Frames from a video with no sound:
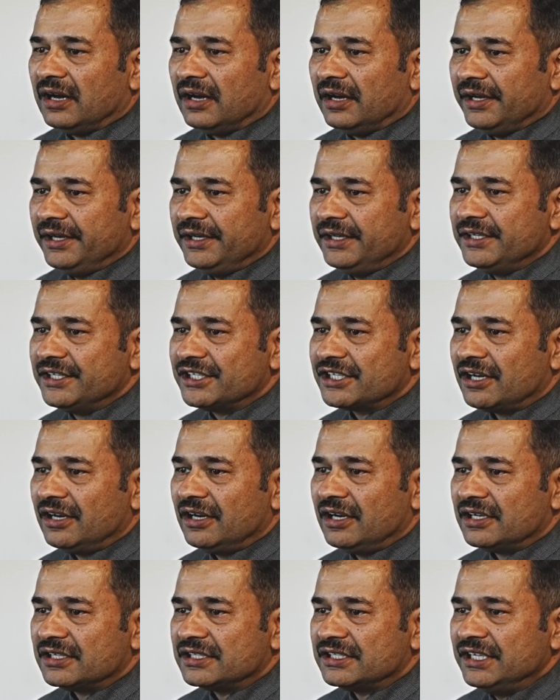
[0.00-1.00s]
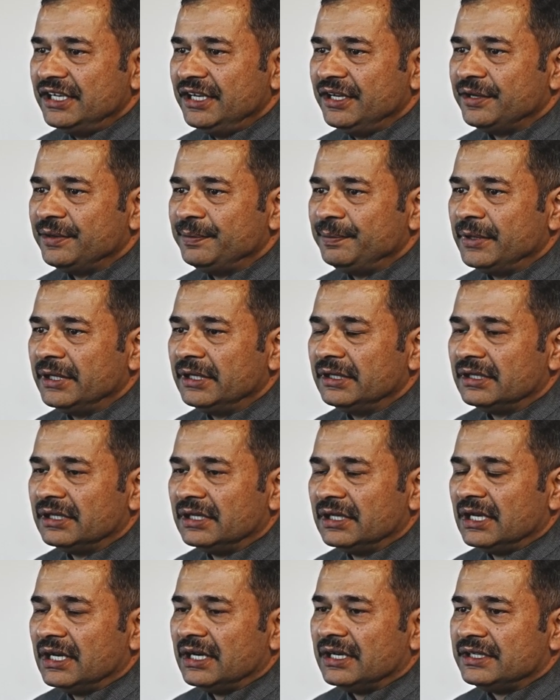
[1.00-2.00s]
in scholarship
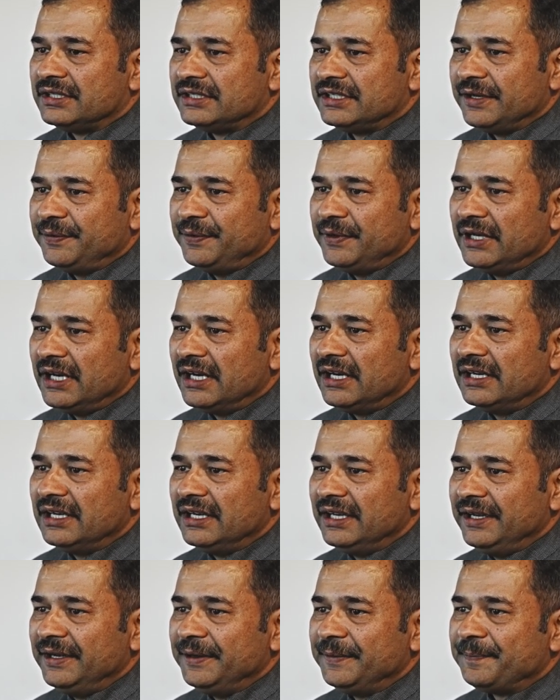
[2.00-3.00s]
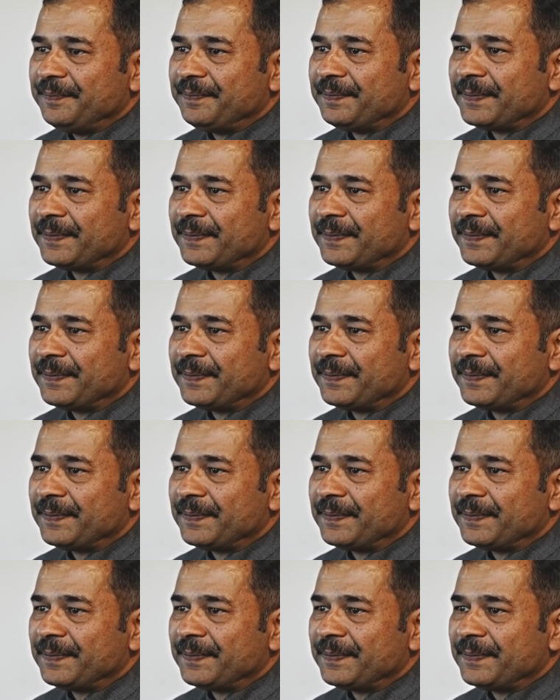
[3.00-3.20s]
definitely